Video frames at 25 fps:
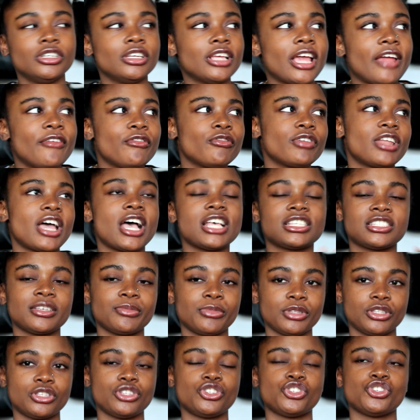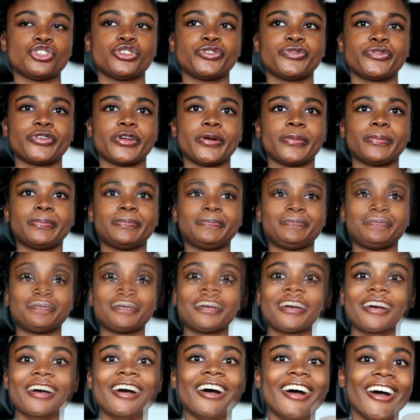everyone has something to choose from.
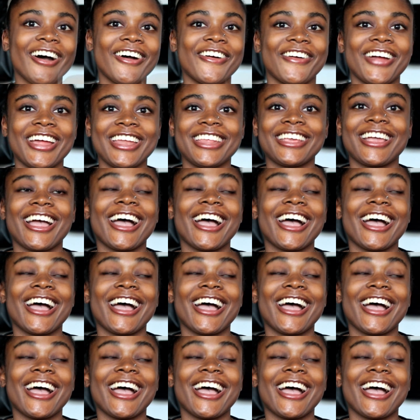Alrighty